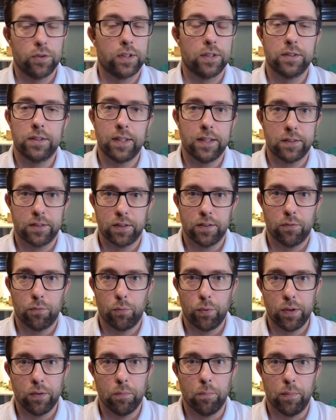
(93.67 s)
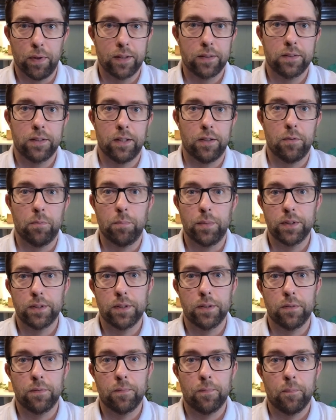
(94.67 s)
see it's a real mix here in
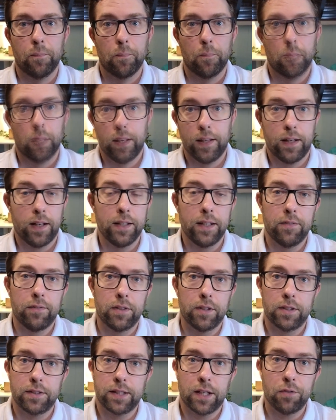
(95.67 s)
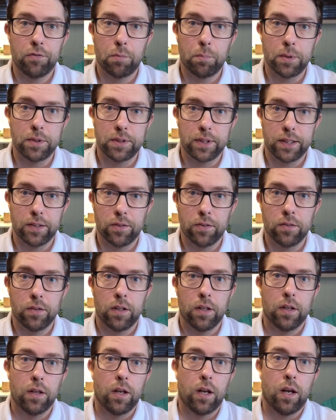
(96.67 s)
Brazil. And I live in the south of Brazil,
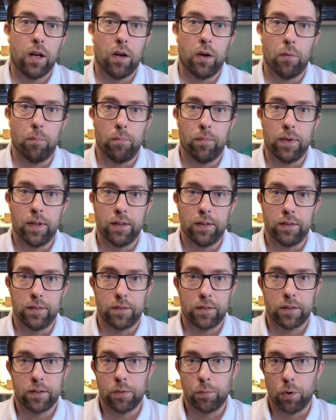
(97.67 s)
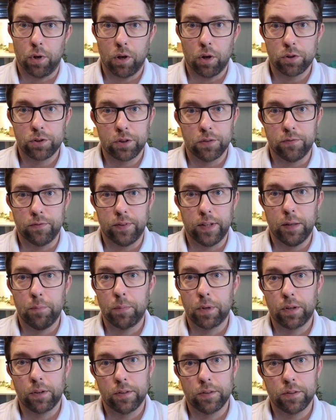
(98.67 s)
um, and there were lots of
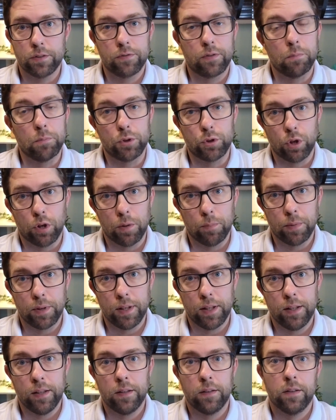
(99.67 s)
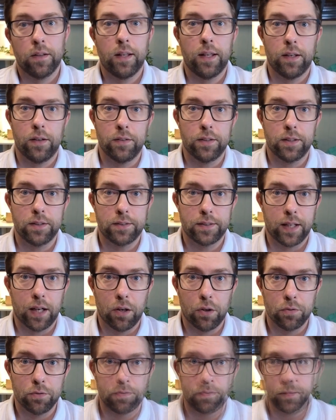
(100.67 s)
immigrants from Germany here in the
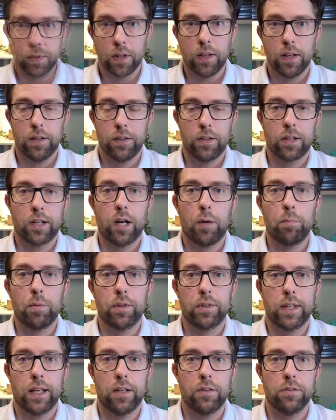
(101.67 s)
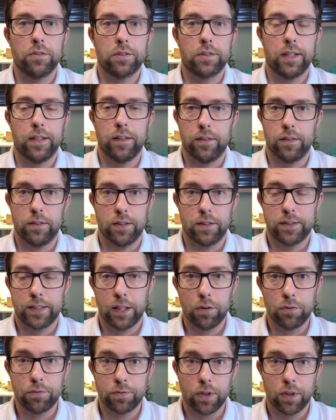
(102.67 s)
south. And there are a couple of towns here in the south